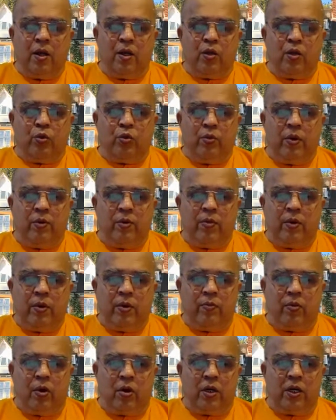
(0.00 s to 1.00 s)
You may be
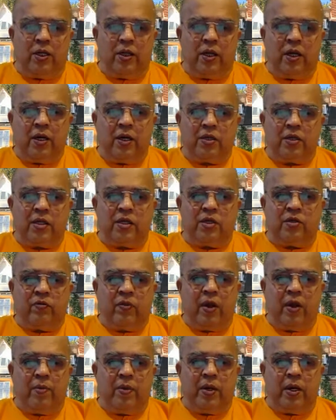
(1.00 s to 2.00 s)
born in the richest
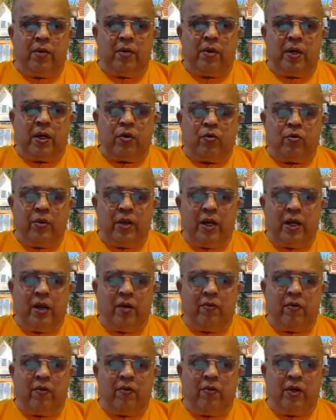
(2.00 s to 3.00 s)
family, but you may
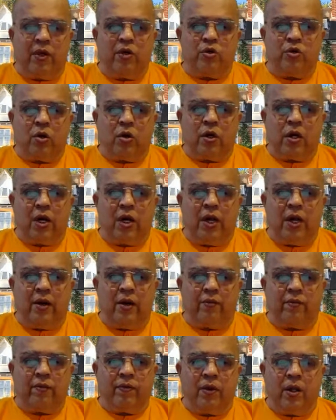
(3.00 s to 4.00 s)
have a very short
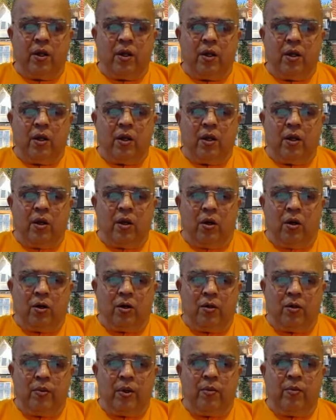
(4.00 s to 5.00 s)
life, or
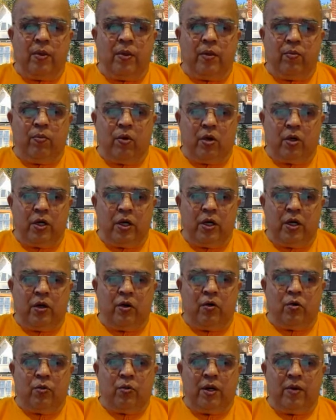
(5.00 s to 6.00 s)
you may be born in a
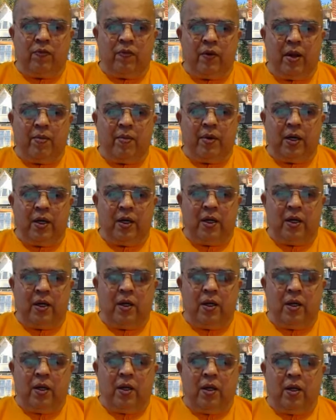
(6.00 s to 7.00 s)
noble family.
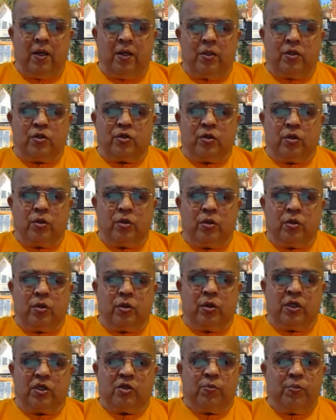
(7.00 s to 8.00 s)
So
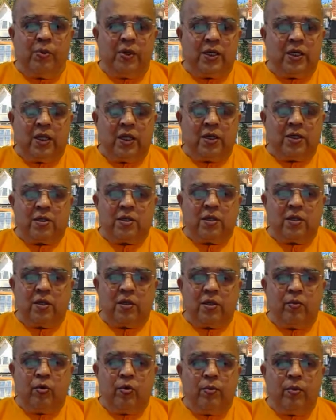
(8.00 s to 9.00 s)
the species,
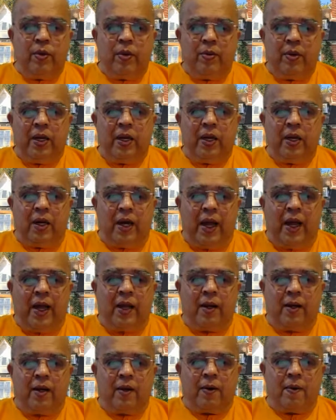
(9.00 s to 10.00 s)
you may be a
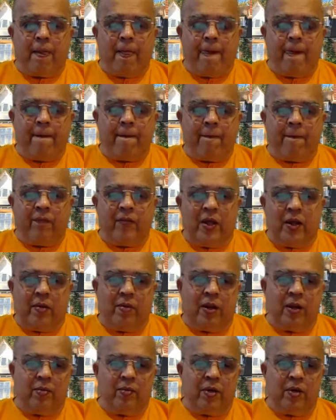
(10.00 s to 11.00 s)
lion. There
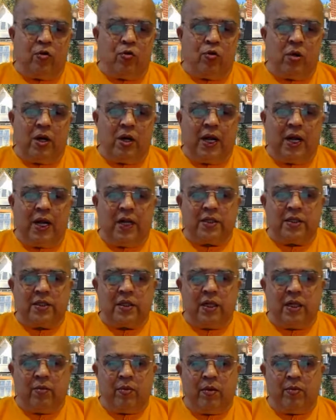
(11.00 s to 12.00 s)
may be good lions,
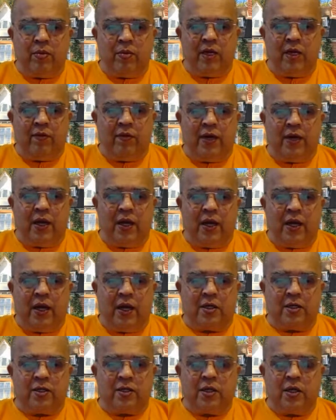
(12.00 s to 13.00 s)
there may be evil
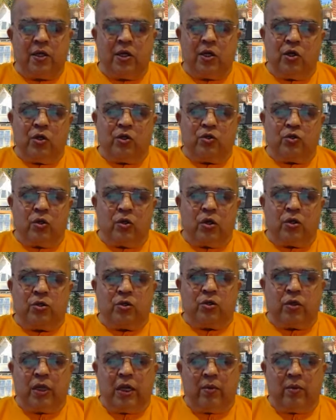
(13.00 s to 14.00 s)
lions. So
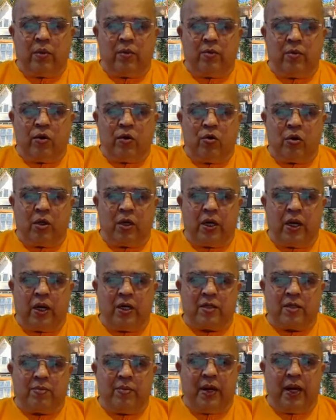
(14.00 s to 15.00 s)
also there may be good
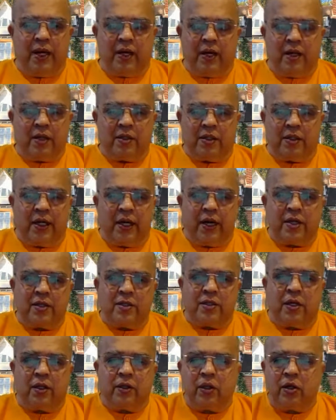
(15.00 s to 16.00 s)
kings, bad kings. That has
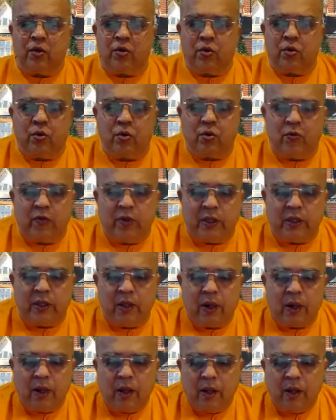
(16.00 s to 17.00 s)
nothing to do with
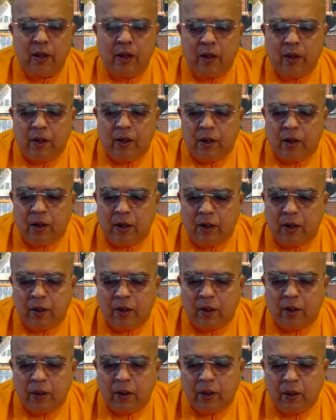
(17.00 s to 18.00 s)

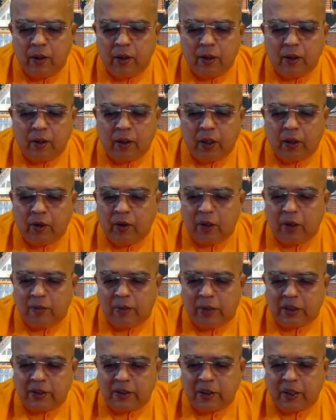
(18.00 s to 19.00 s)
uh, our
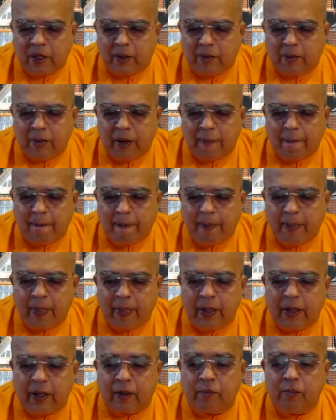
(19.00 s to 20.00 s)
past karma.
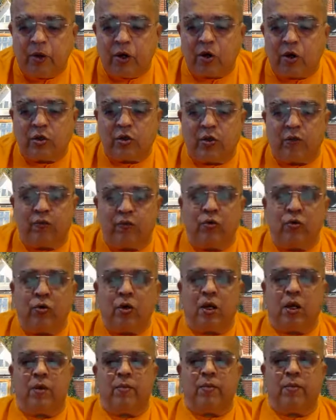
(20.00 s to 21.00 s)
That because of
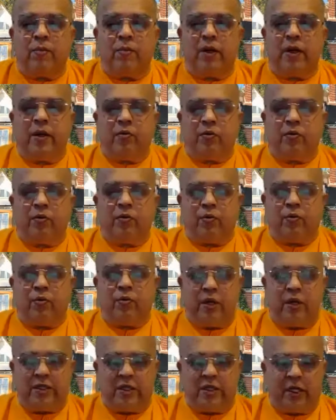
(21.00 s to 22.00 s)
good karma he was born
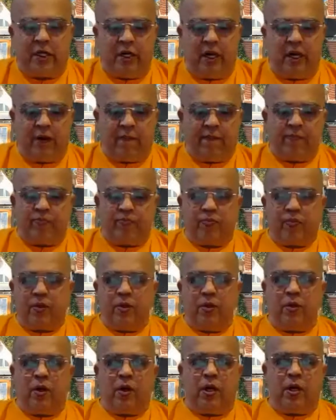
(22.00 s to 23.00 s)
as a king.
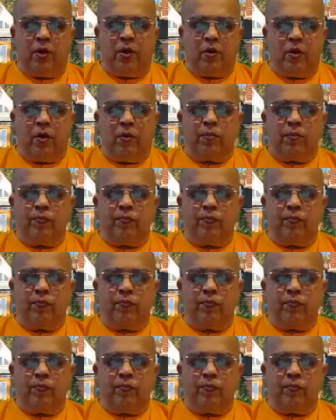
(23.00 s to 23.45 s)
Not at all.